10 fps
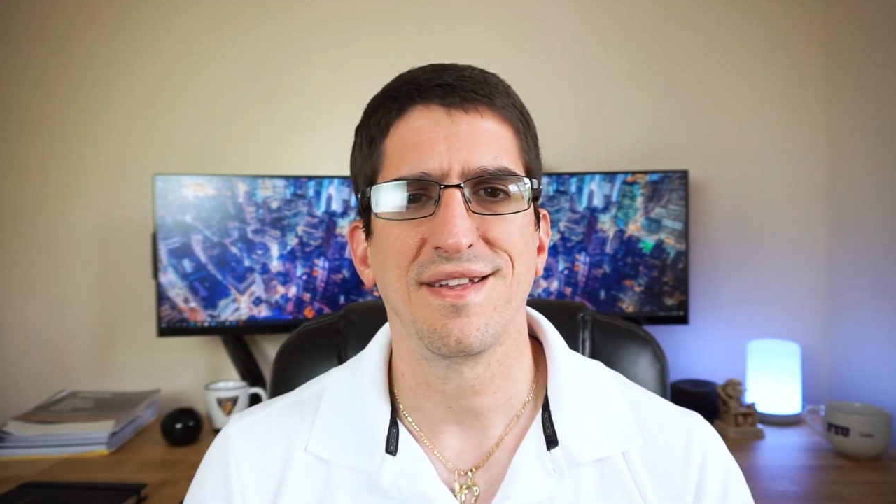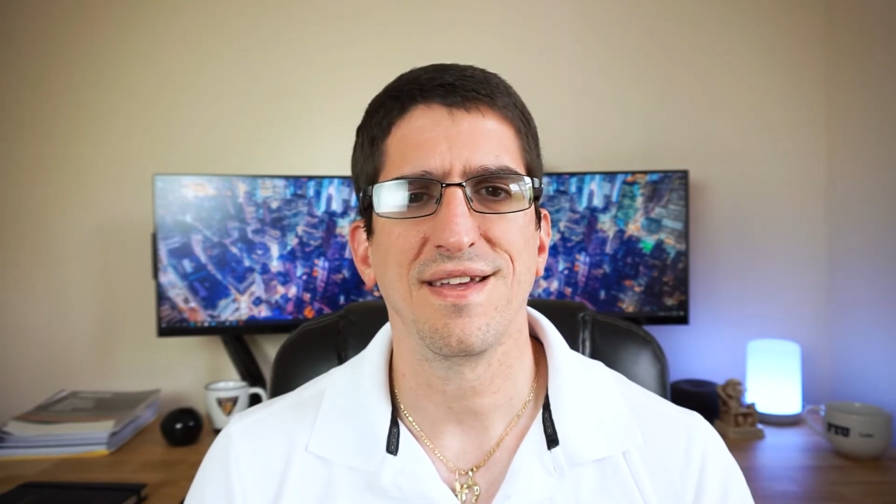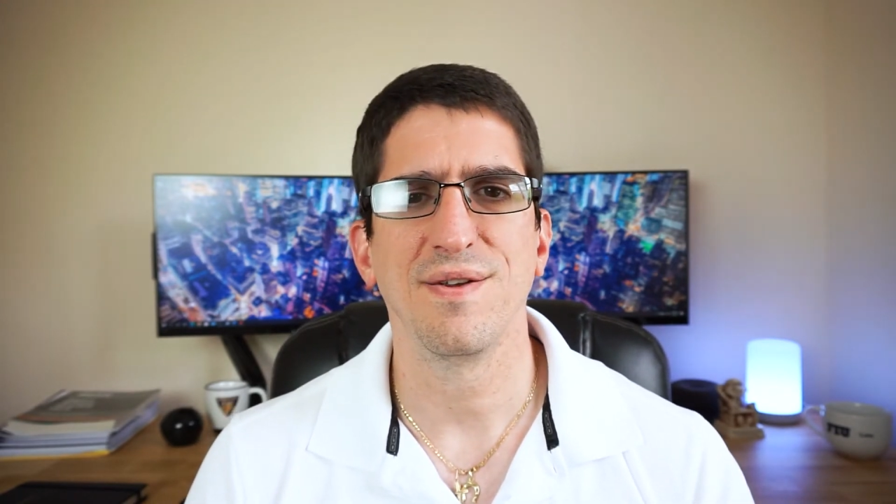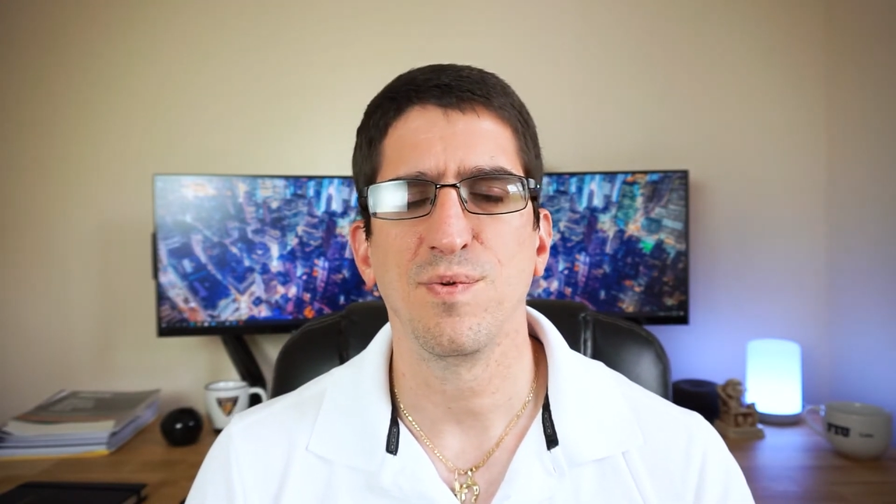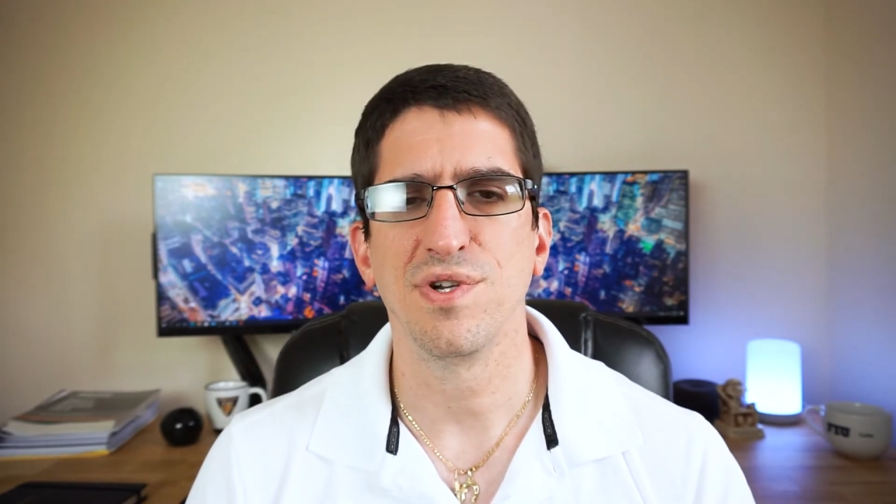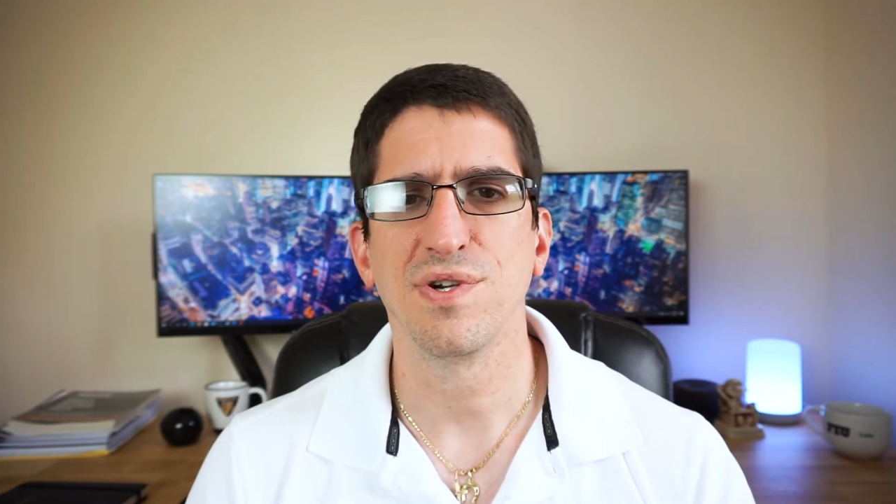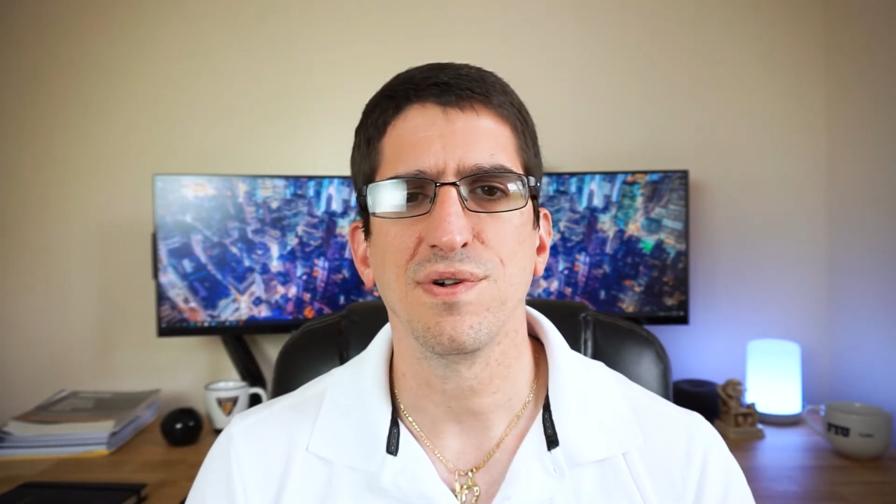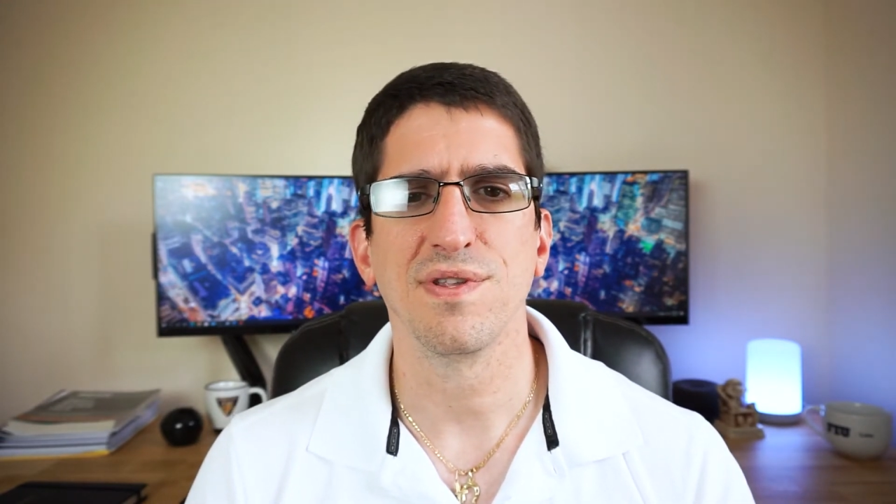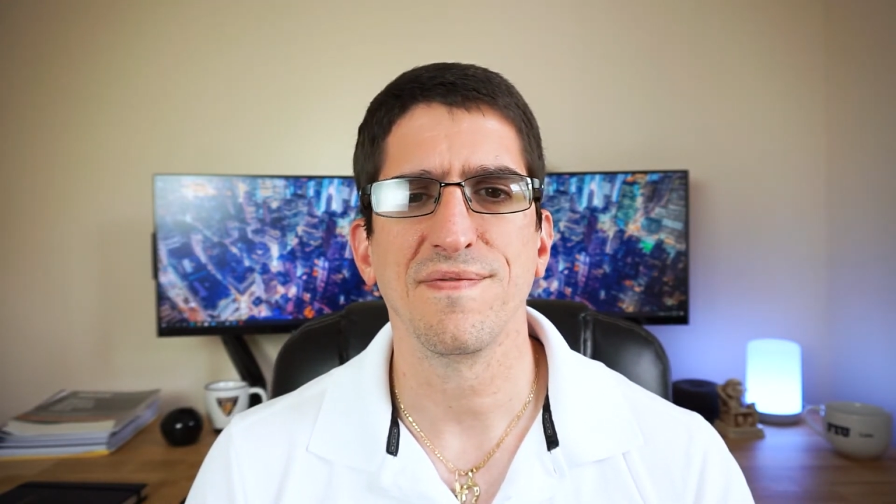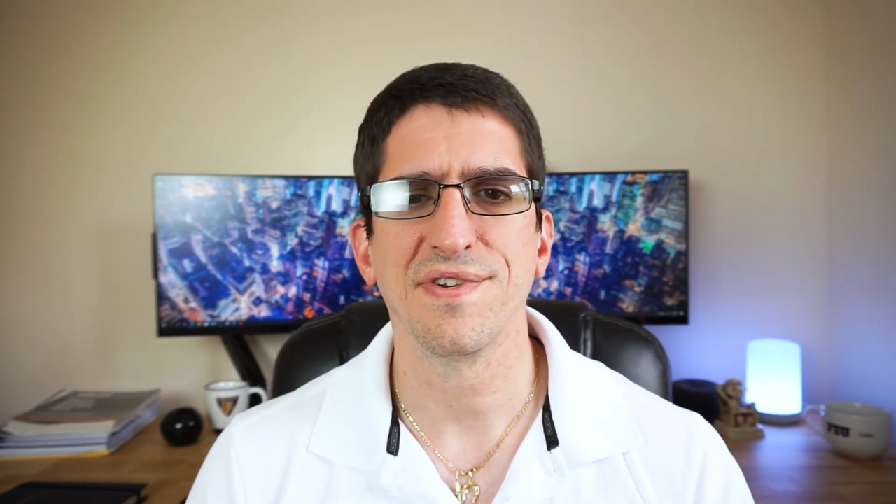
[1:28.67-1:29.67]
a
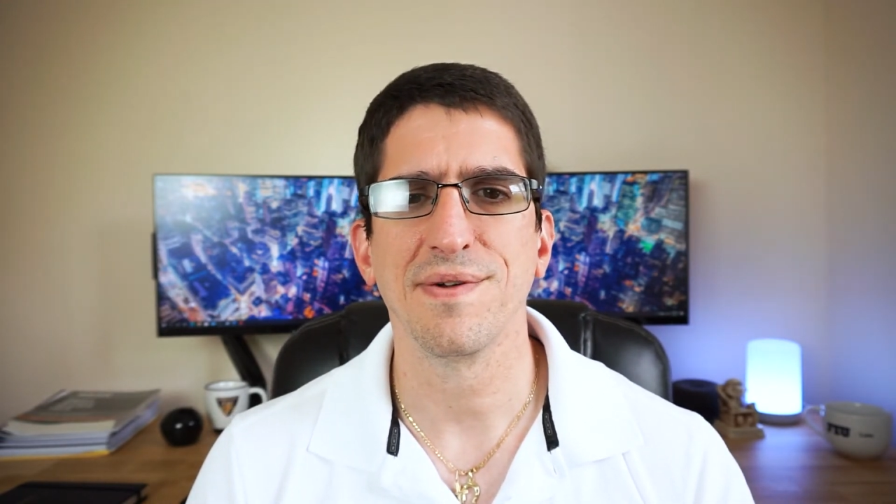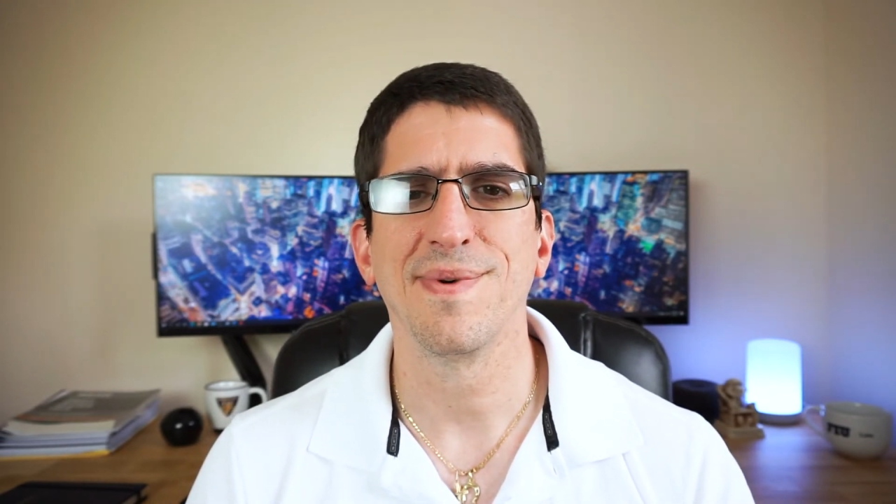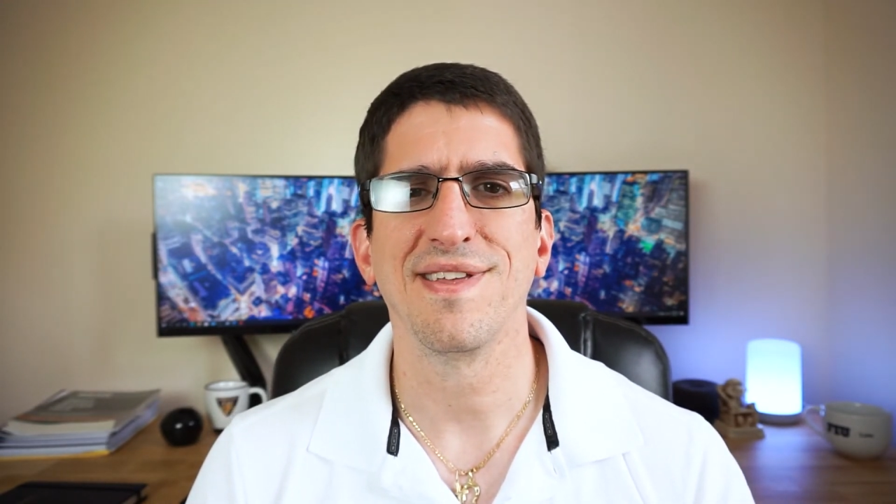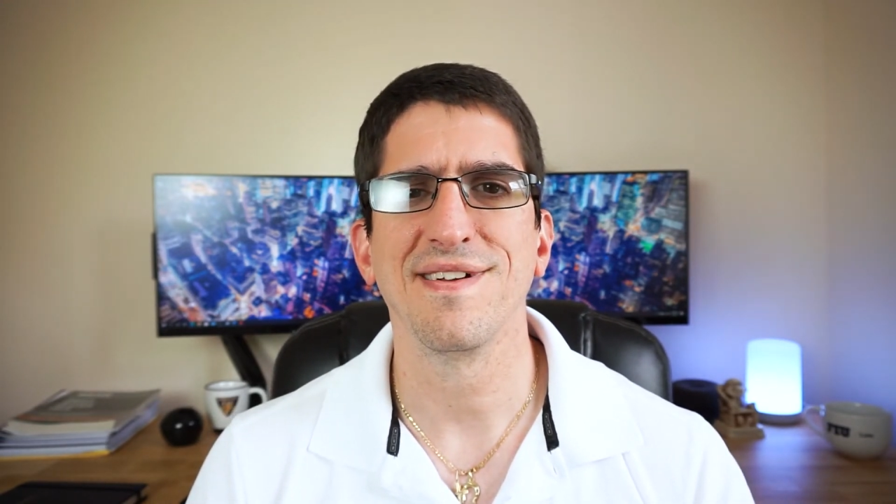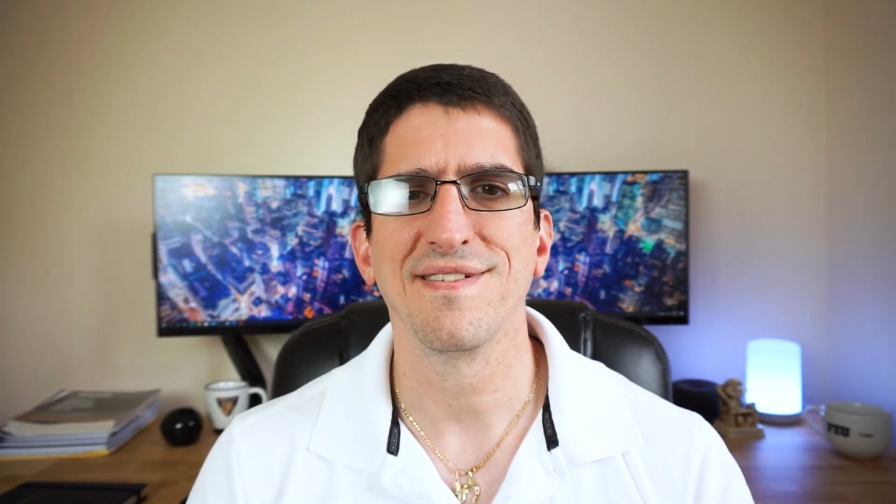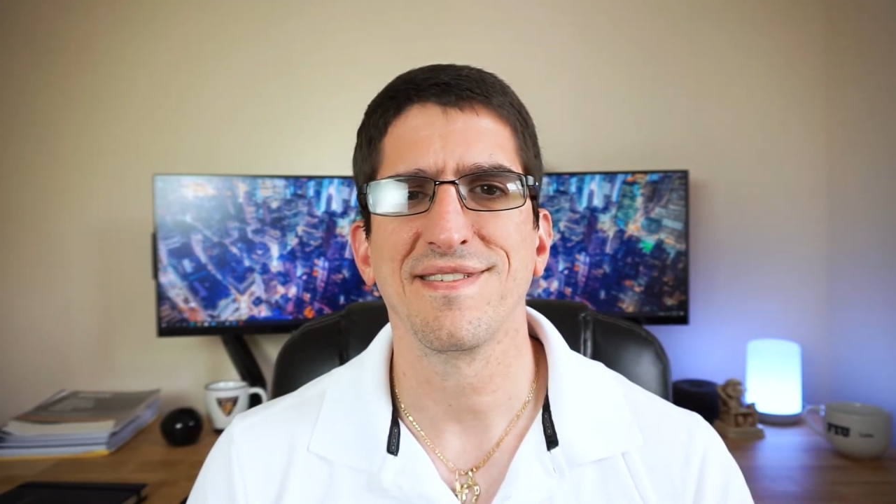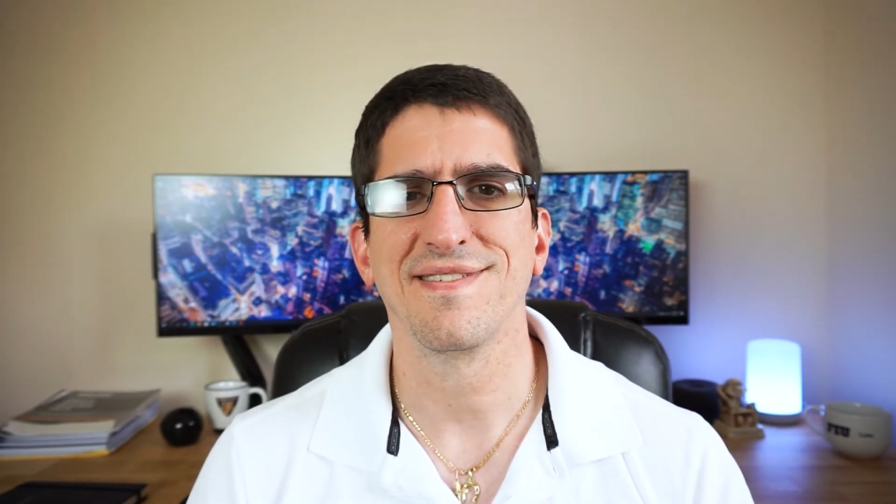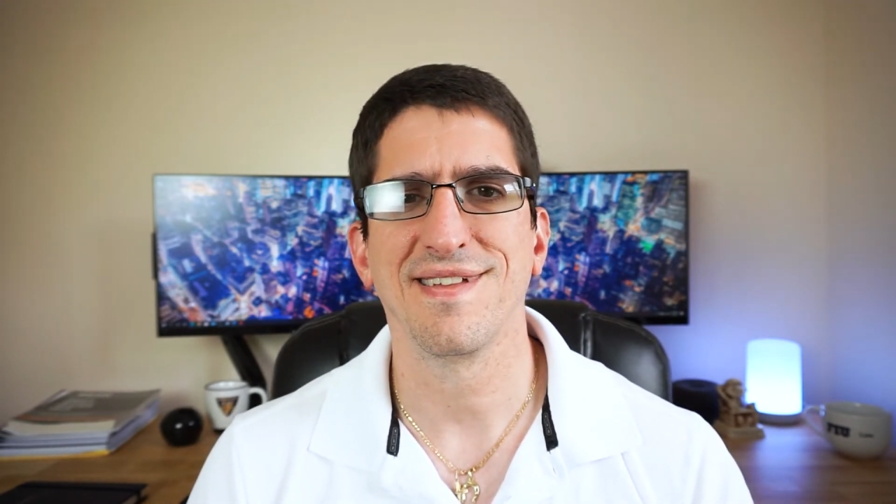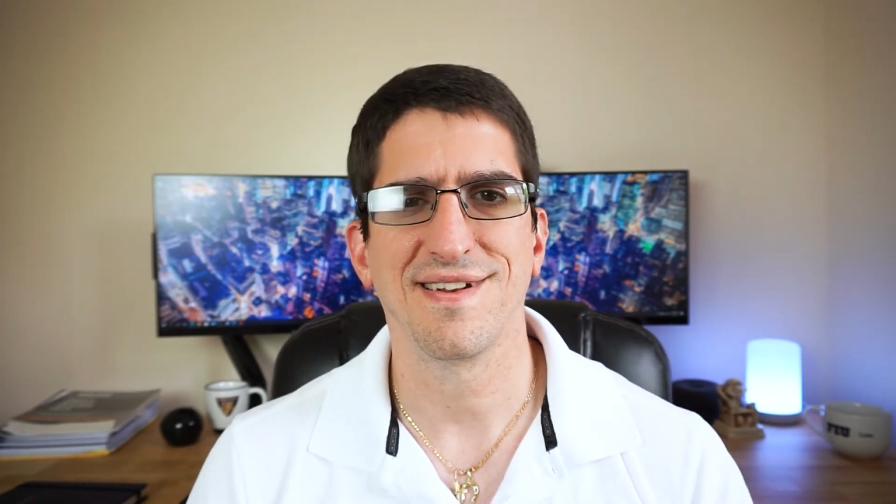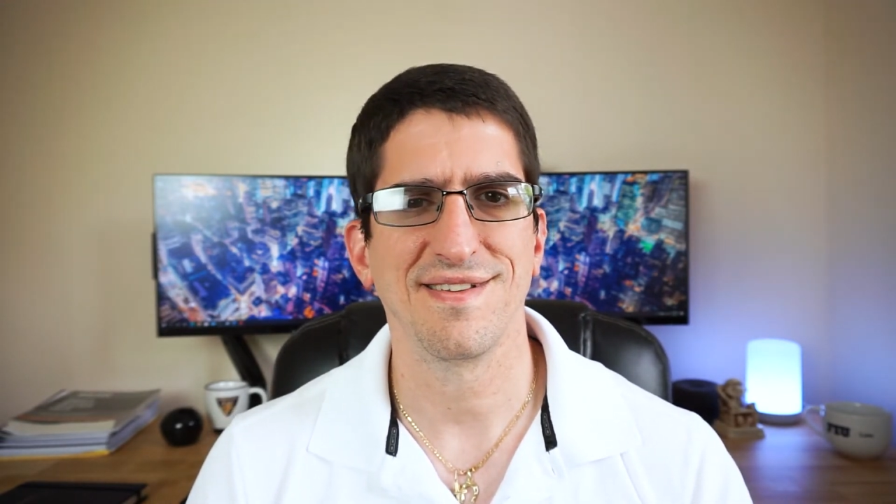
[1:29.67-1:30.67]
result of somebody else's
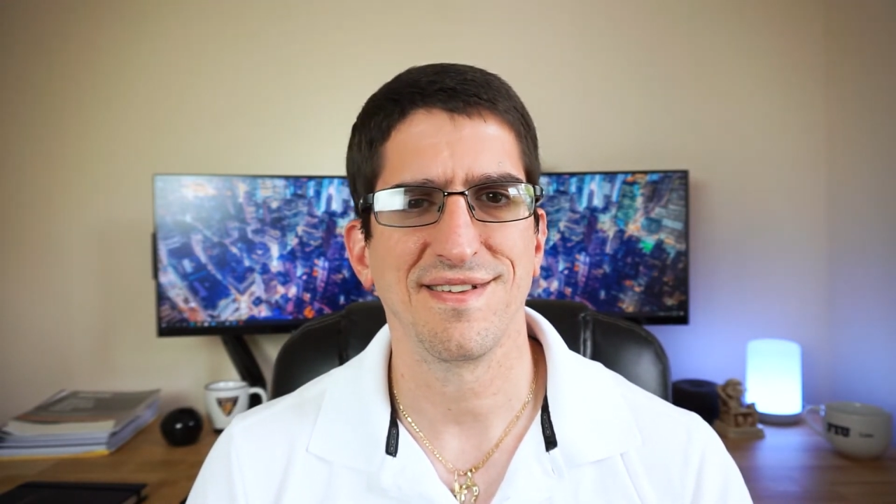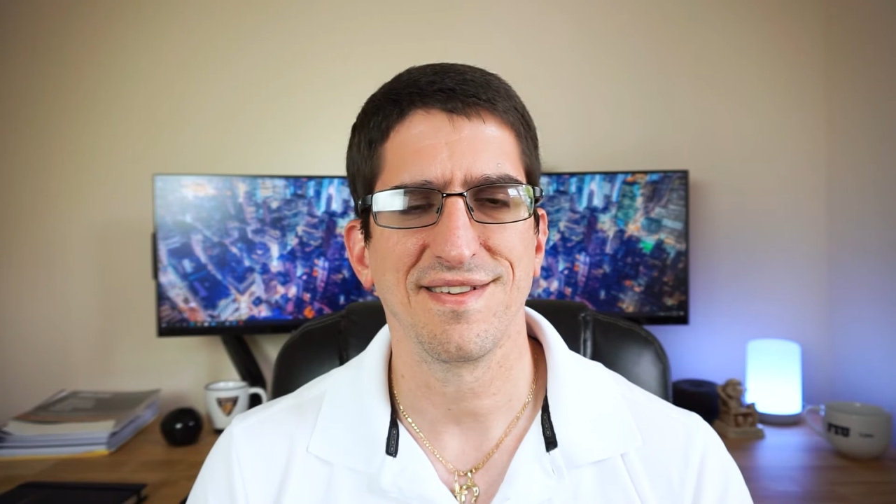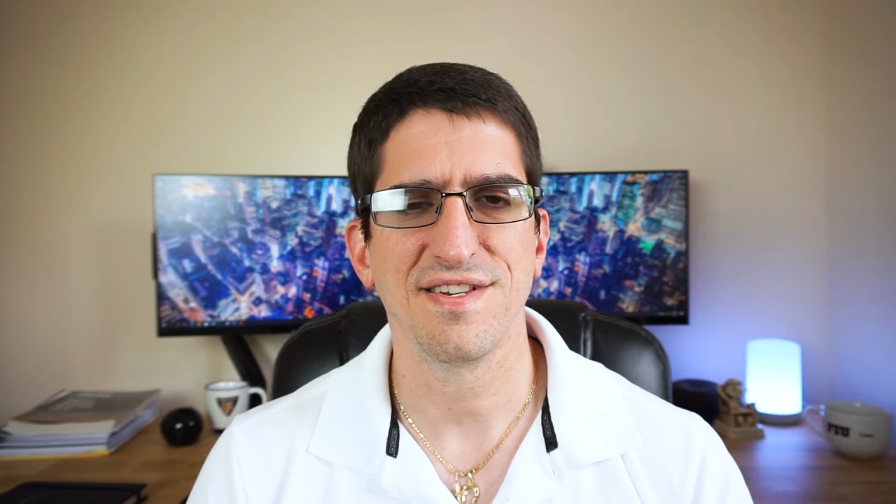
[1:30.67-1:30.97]
negligence,